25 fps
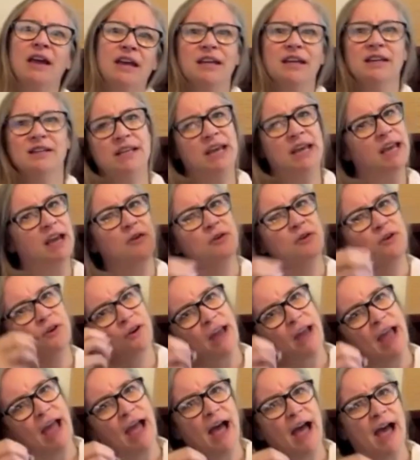you take out your
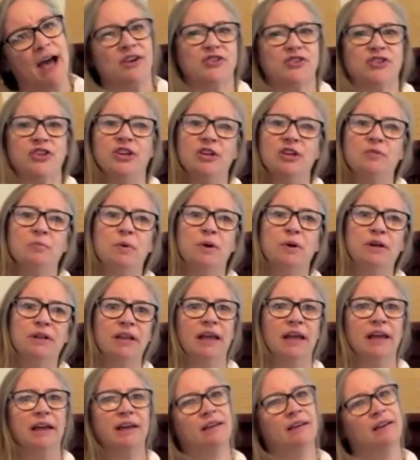cash and you put
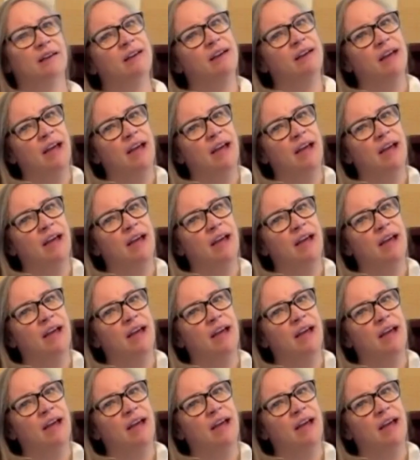like